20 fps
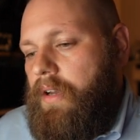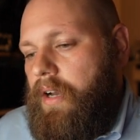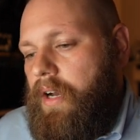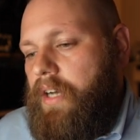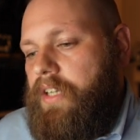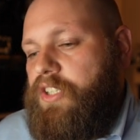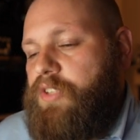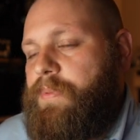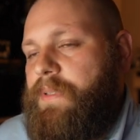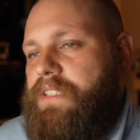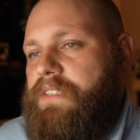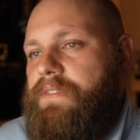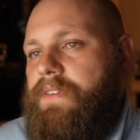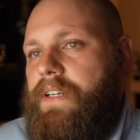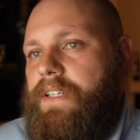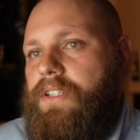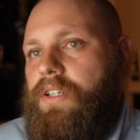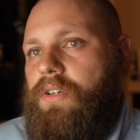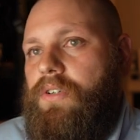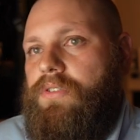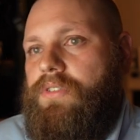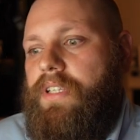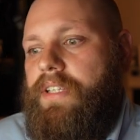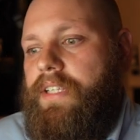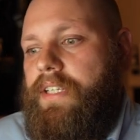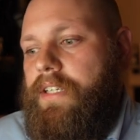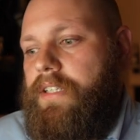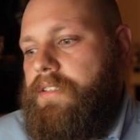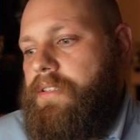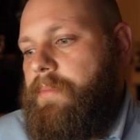Underspecified goals, I
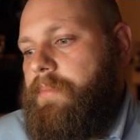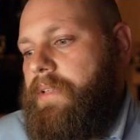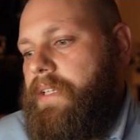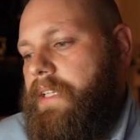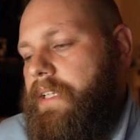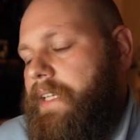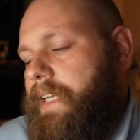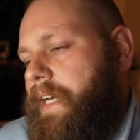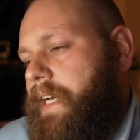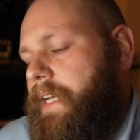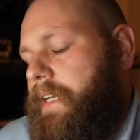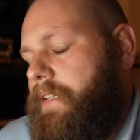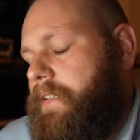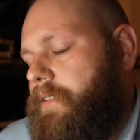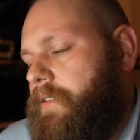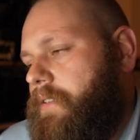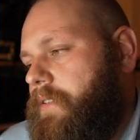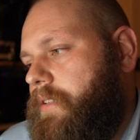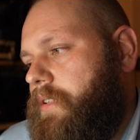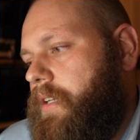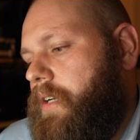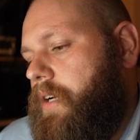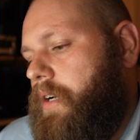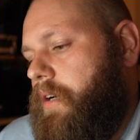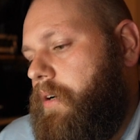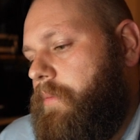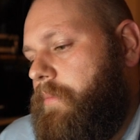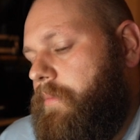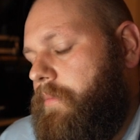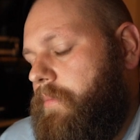think, are something that
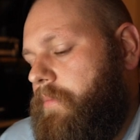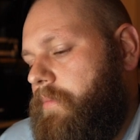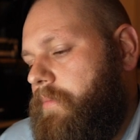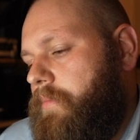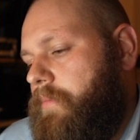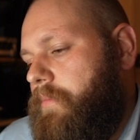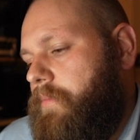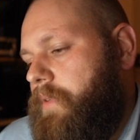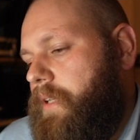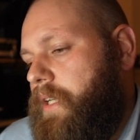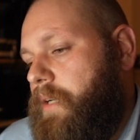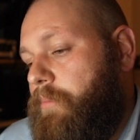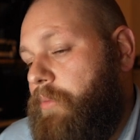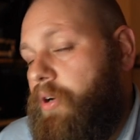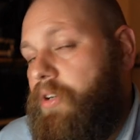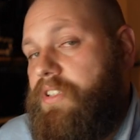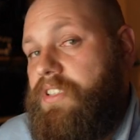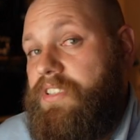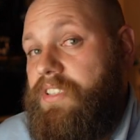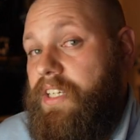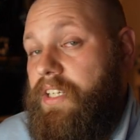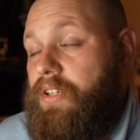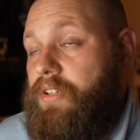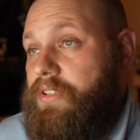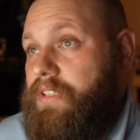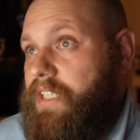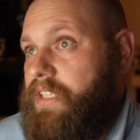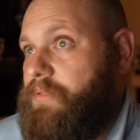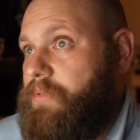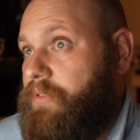in a modern design
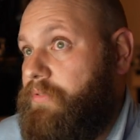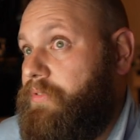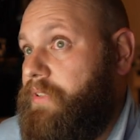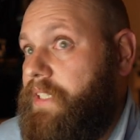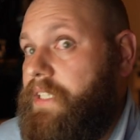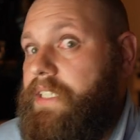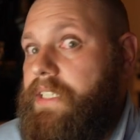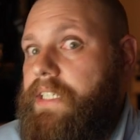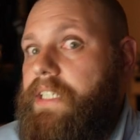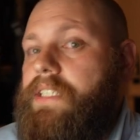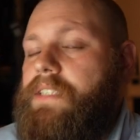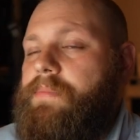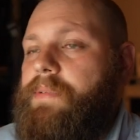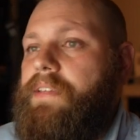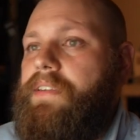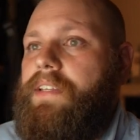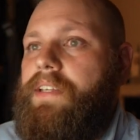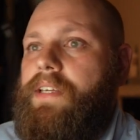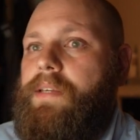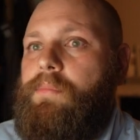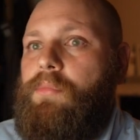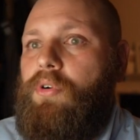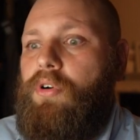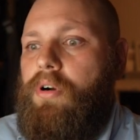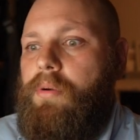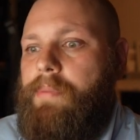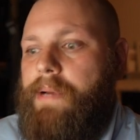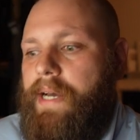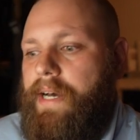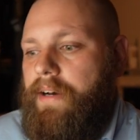context we really need to be thinking more
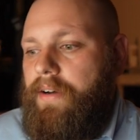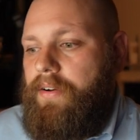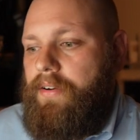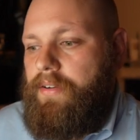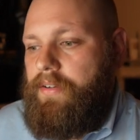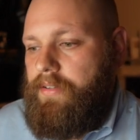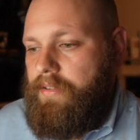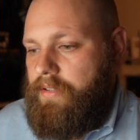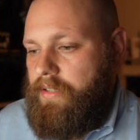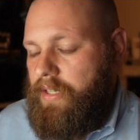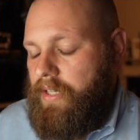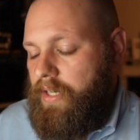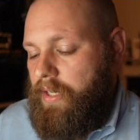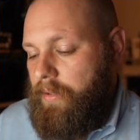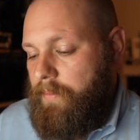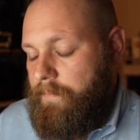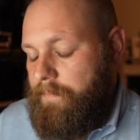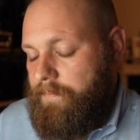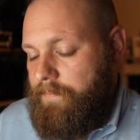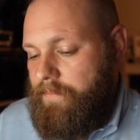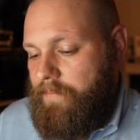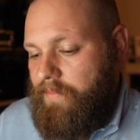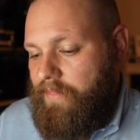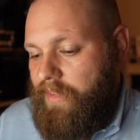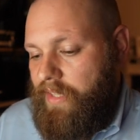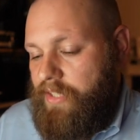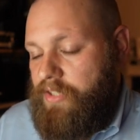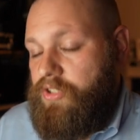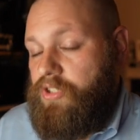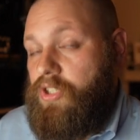about.
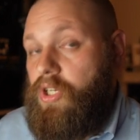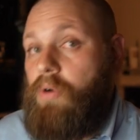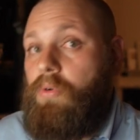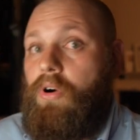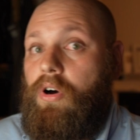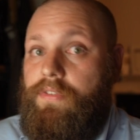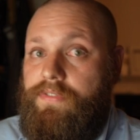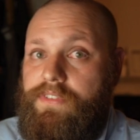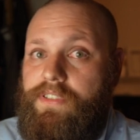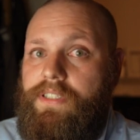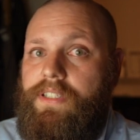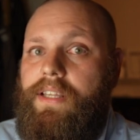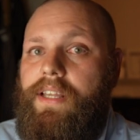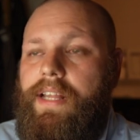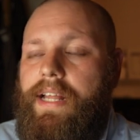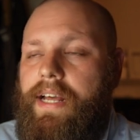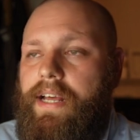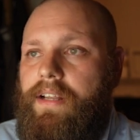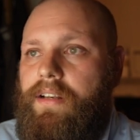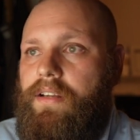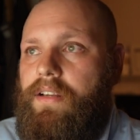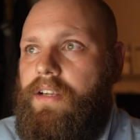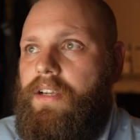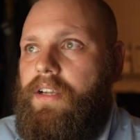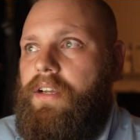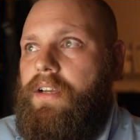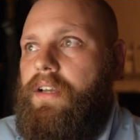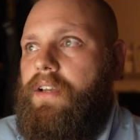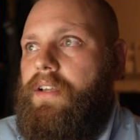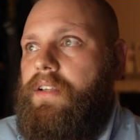It's so often that
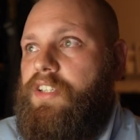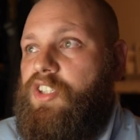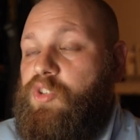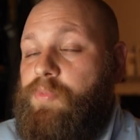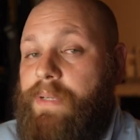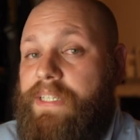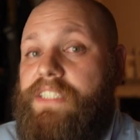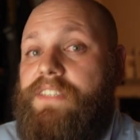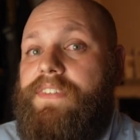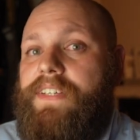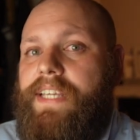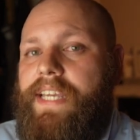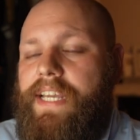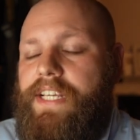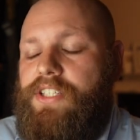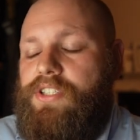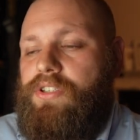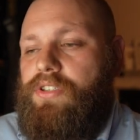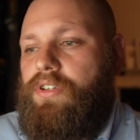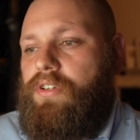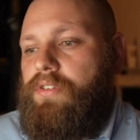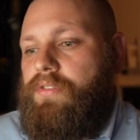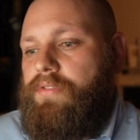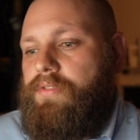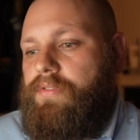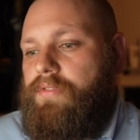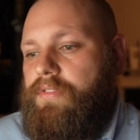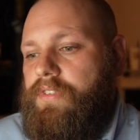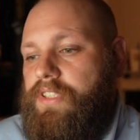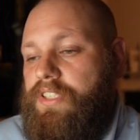the specification
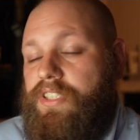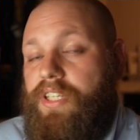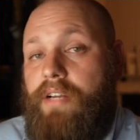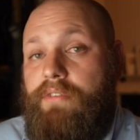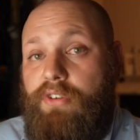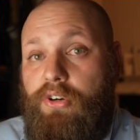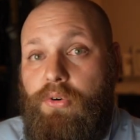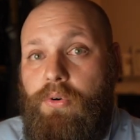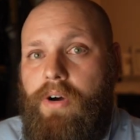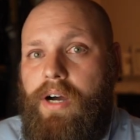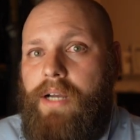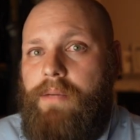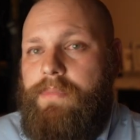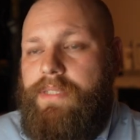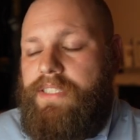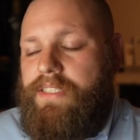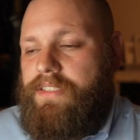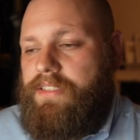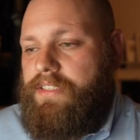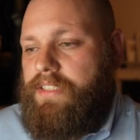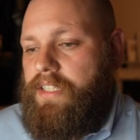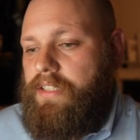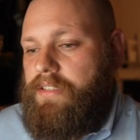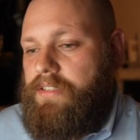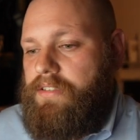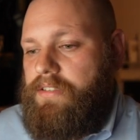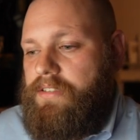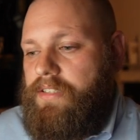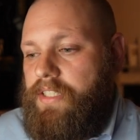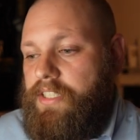of design requirements
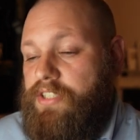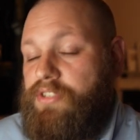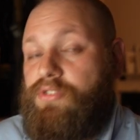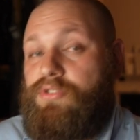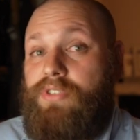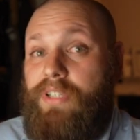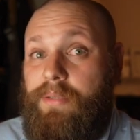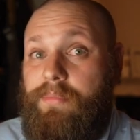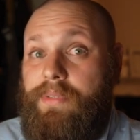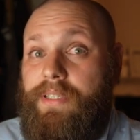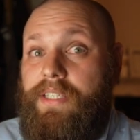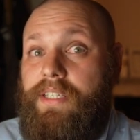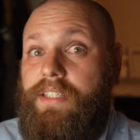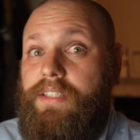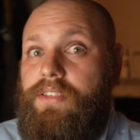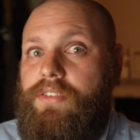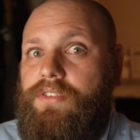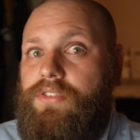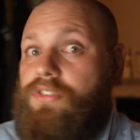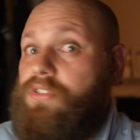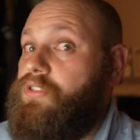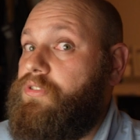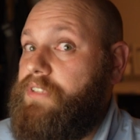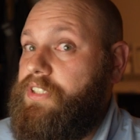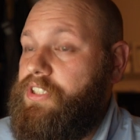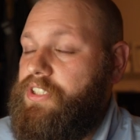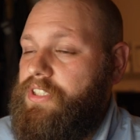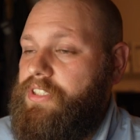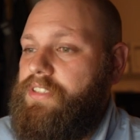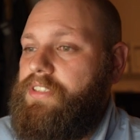is extremely
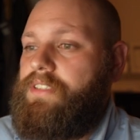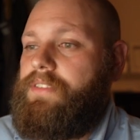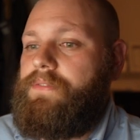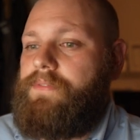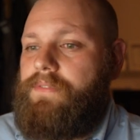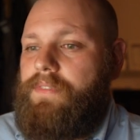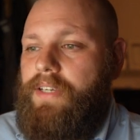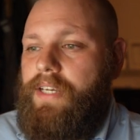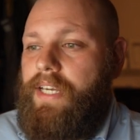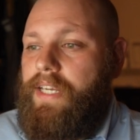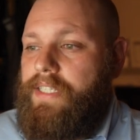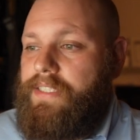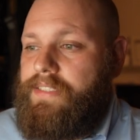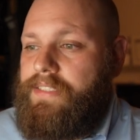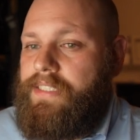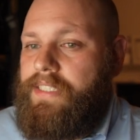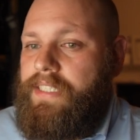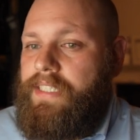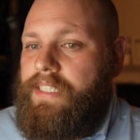stringent, and